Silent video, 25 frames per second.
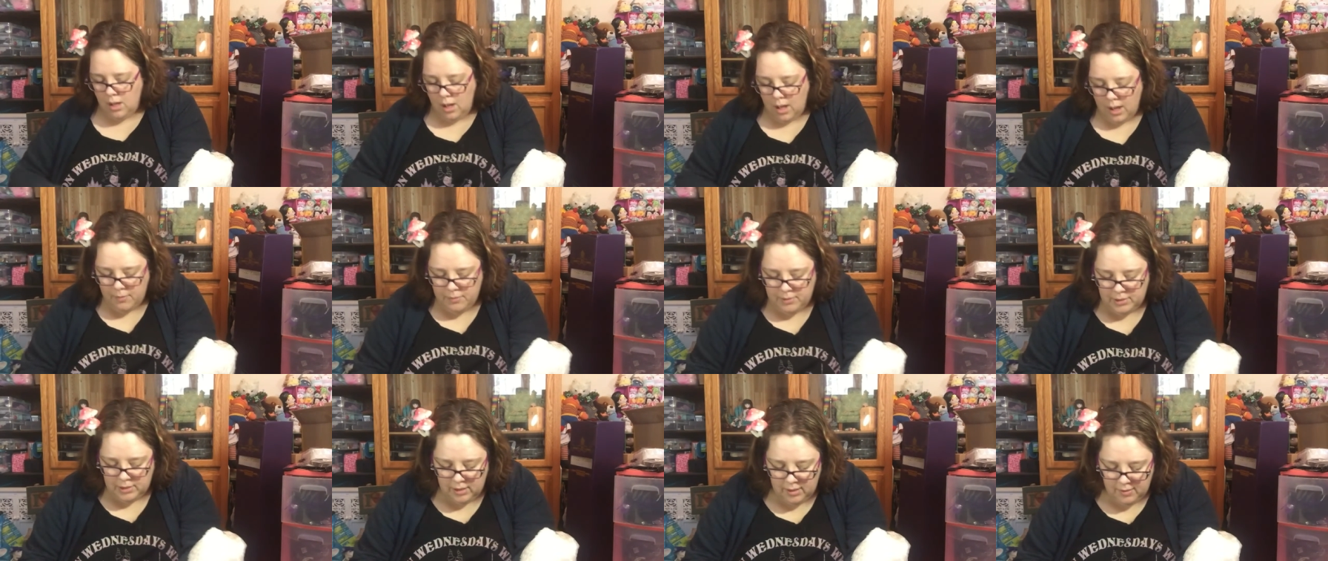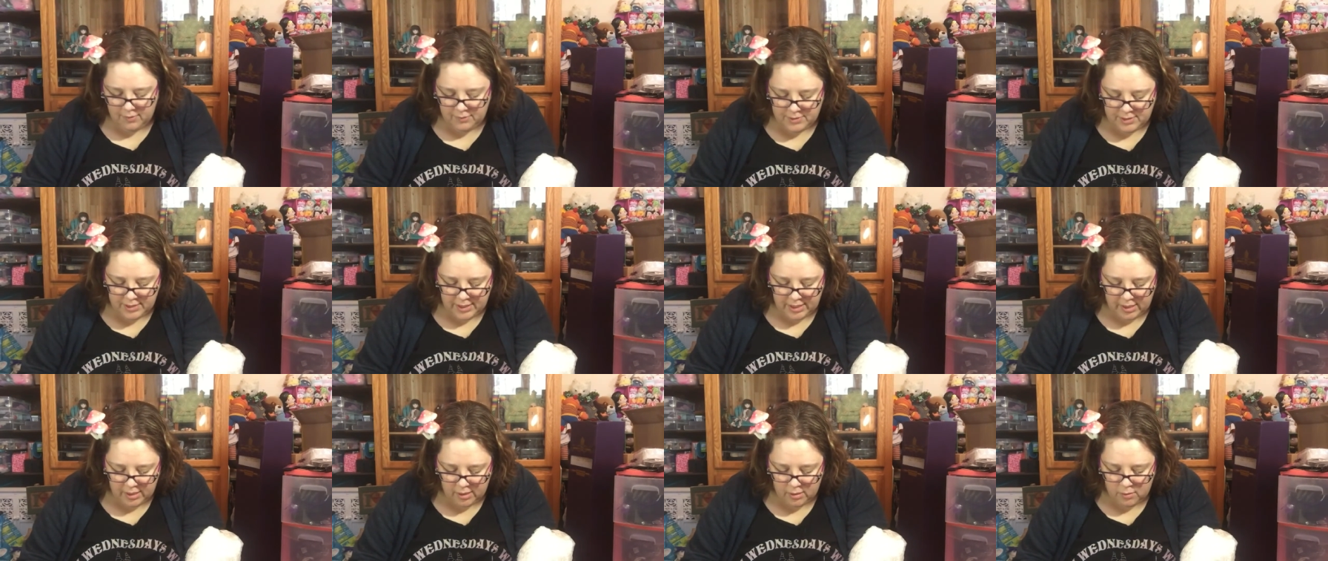I would love
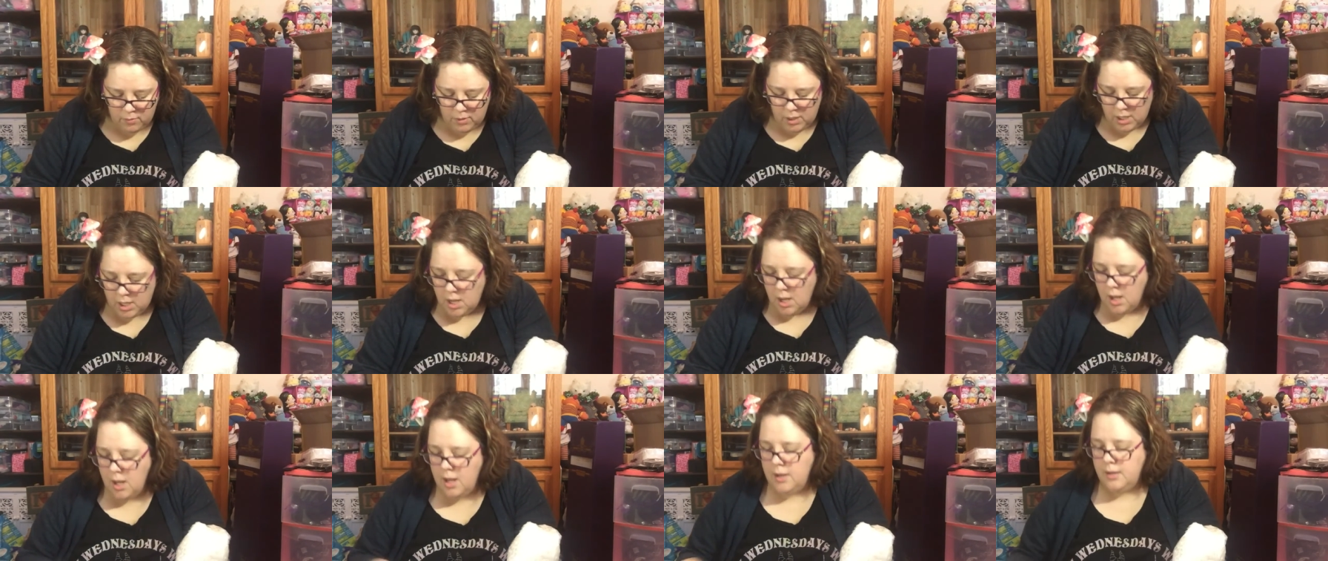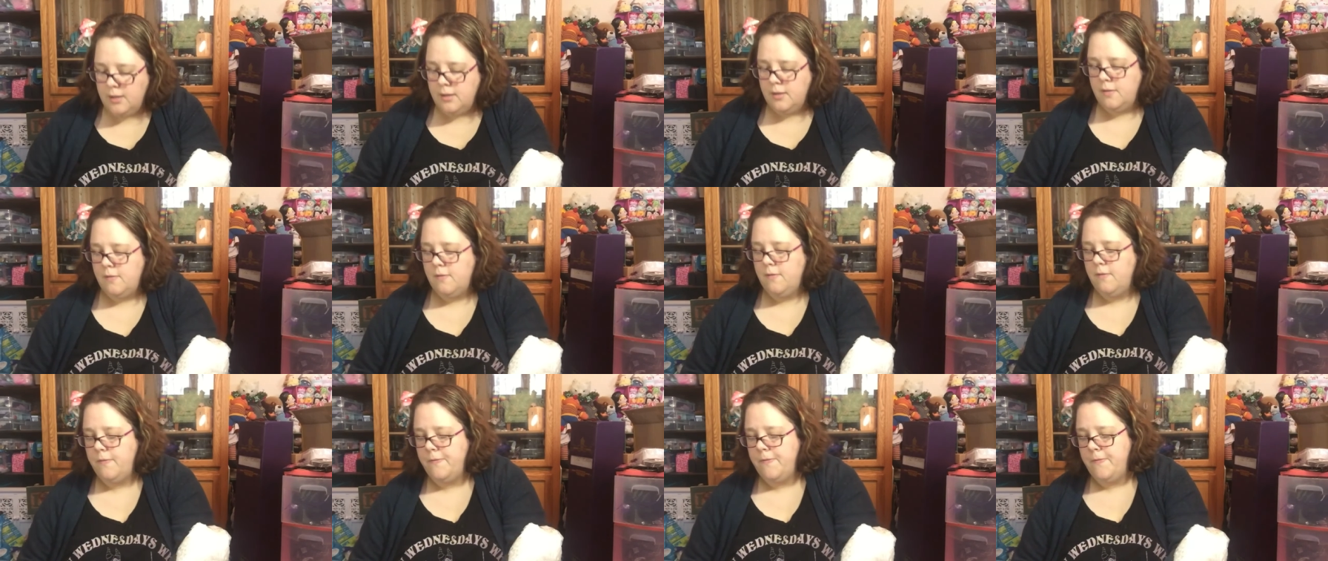to hear what kind
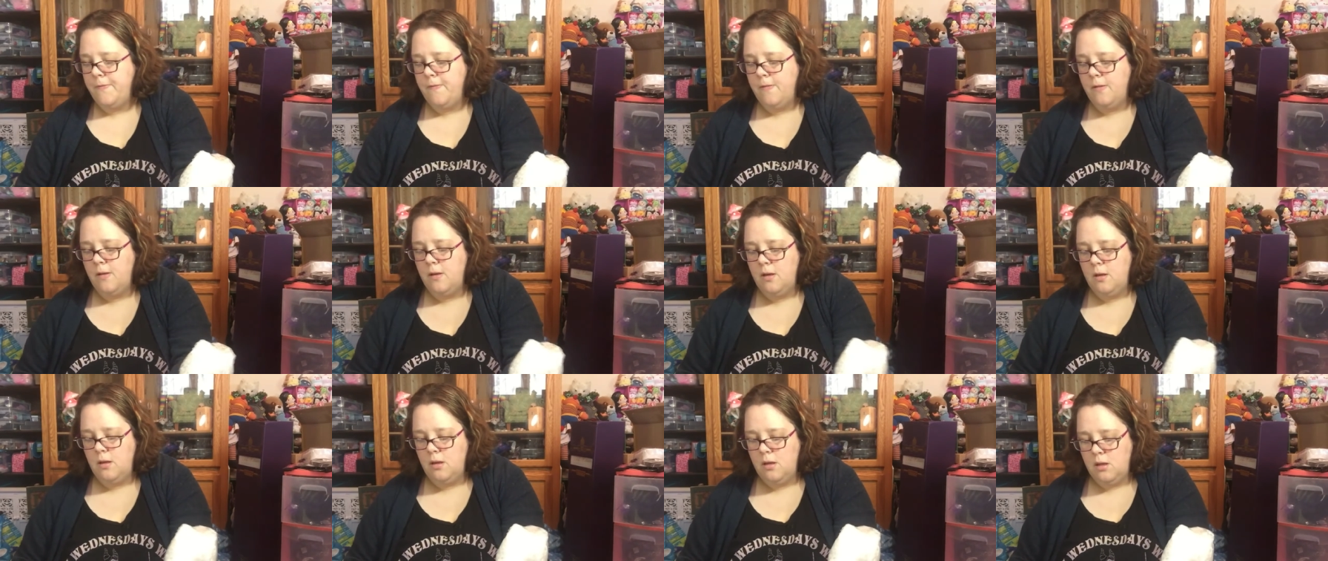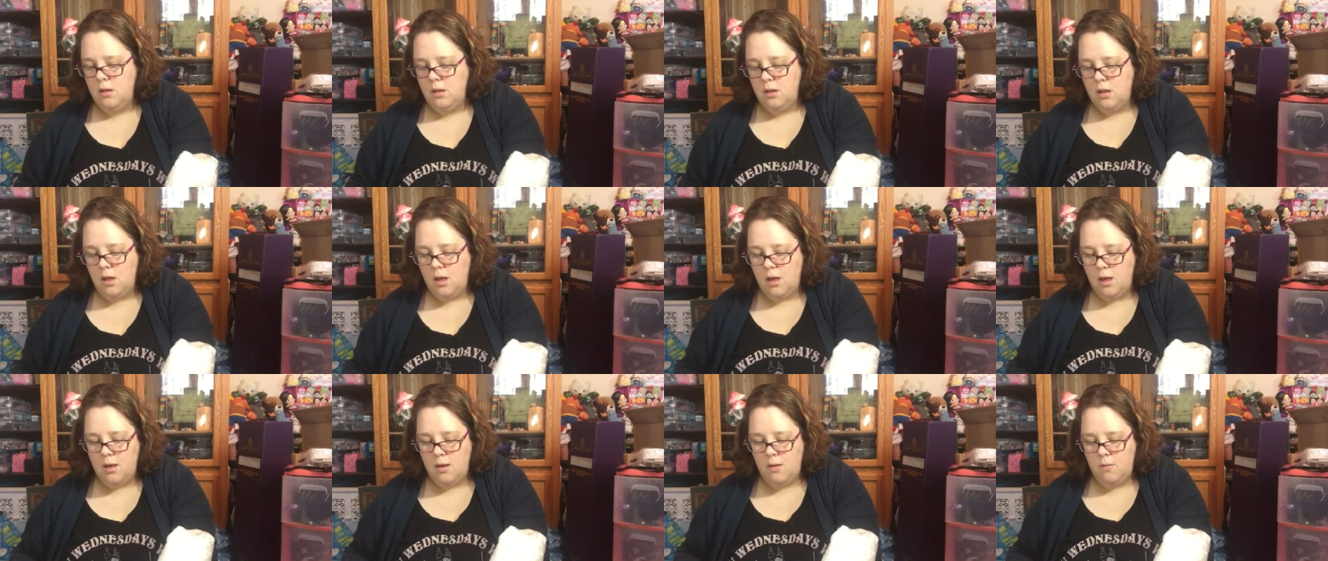of,
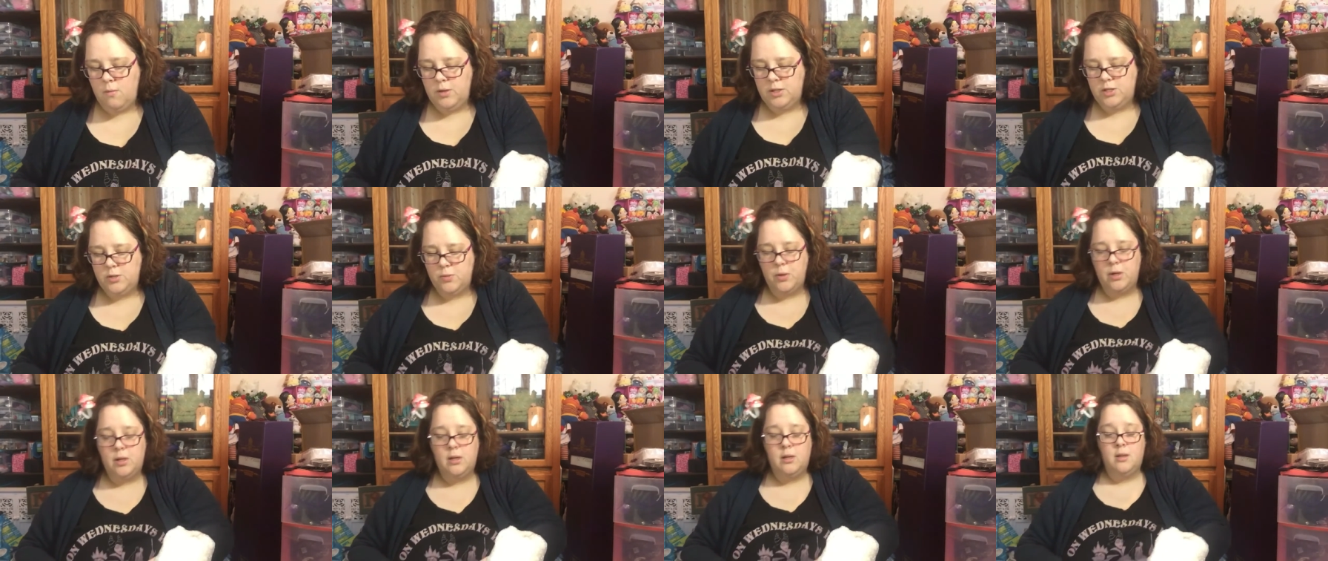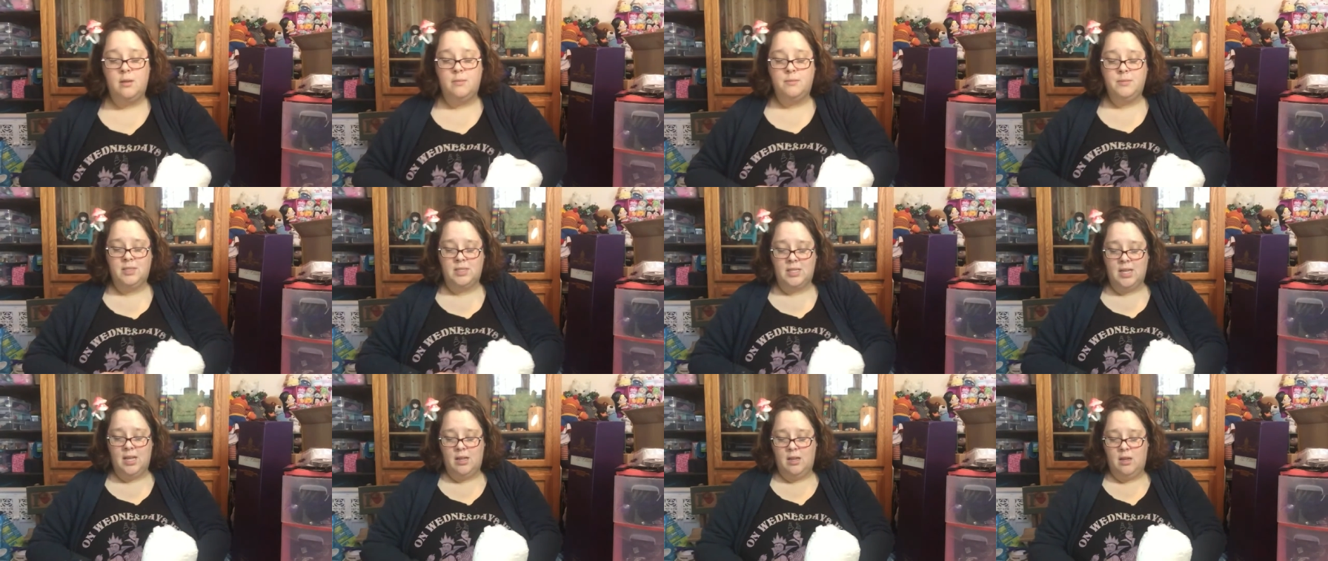uh, which one of
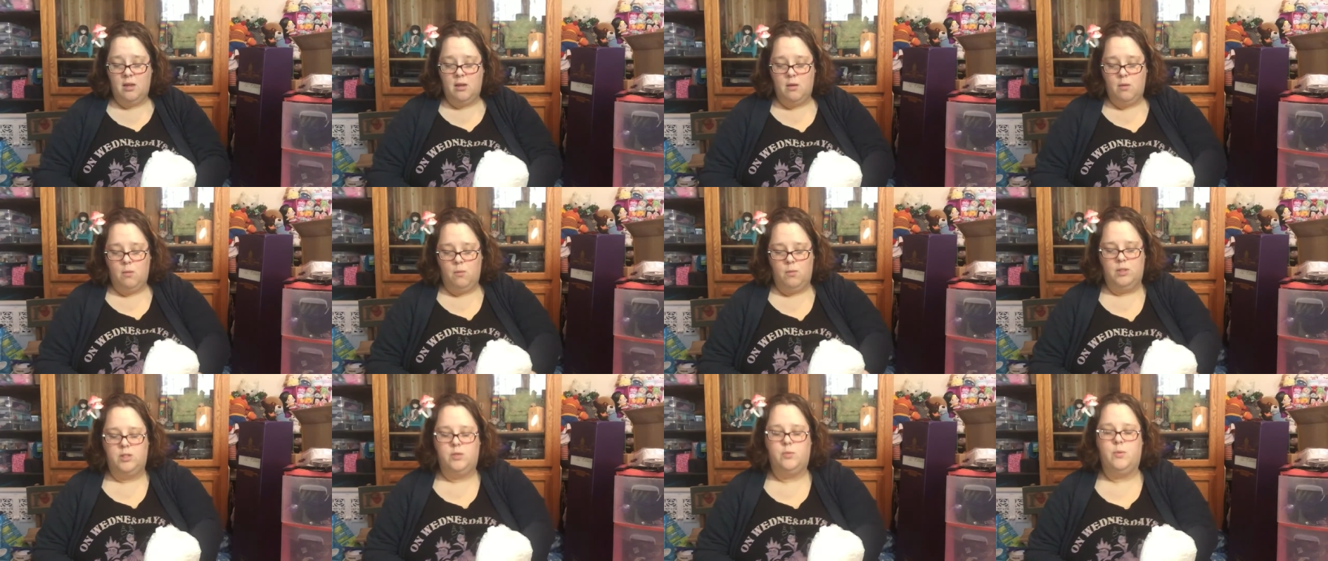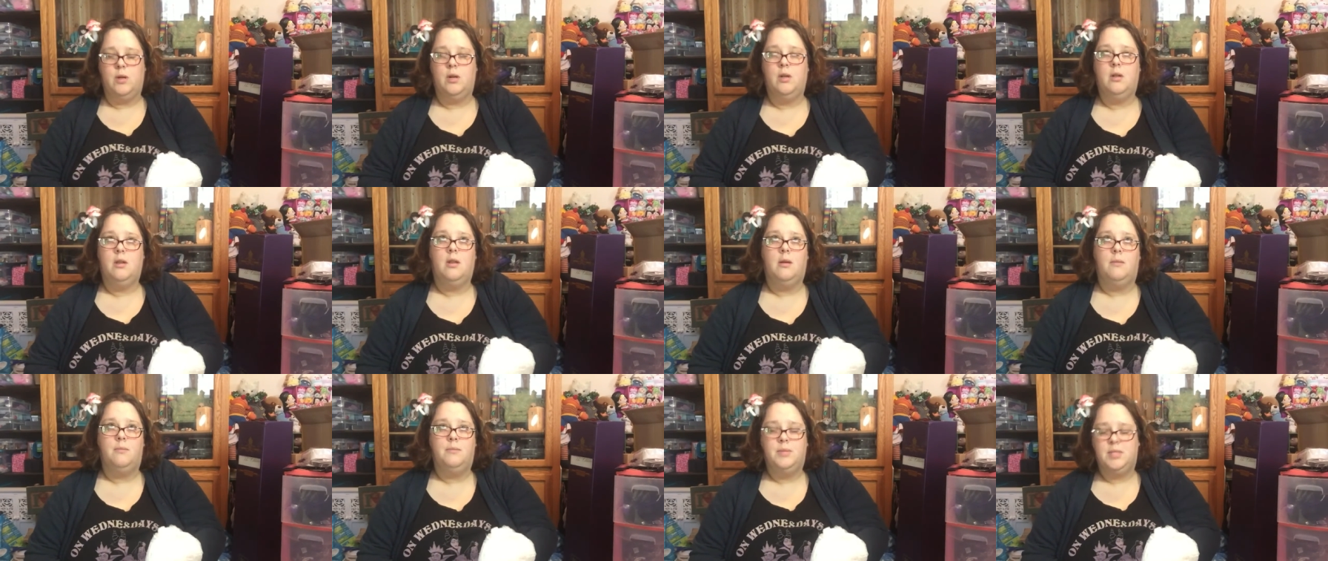them's that you, which one
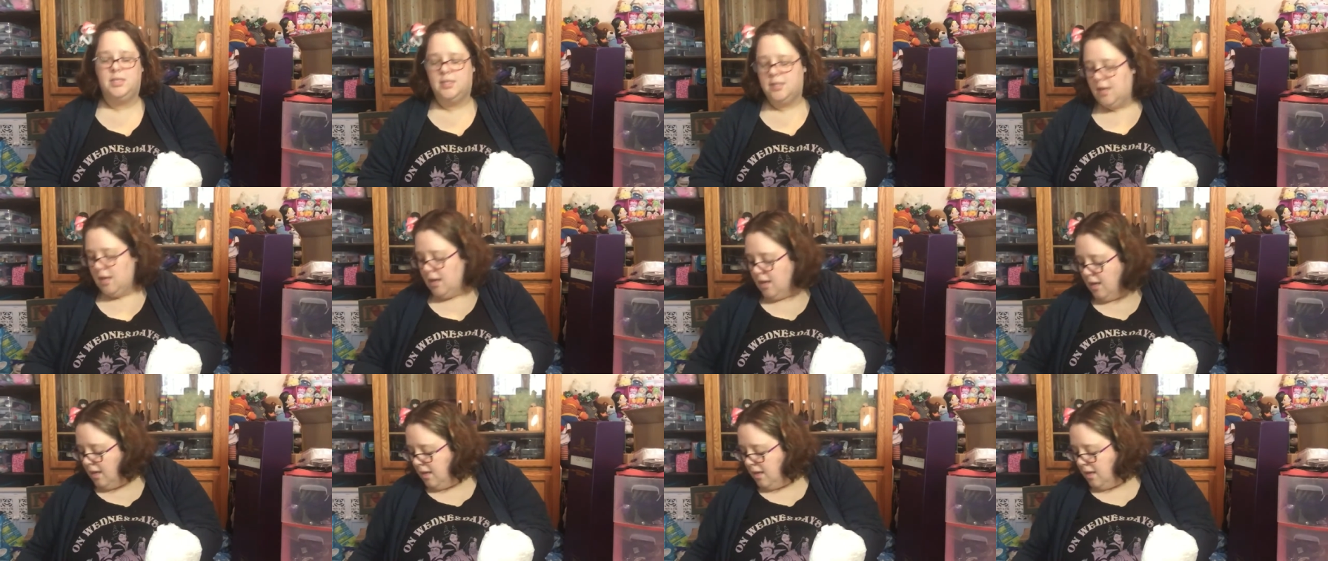of them's,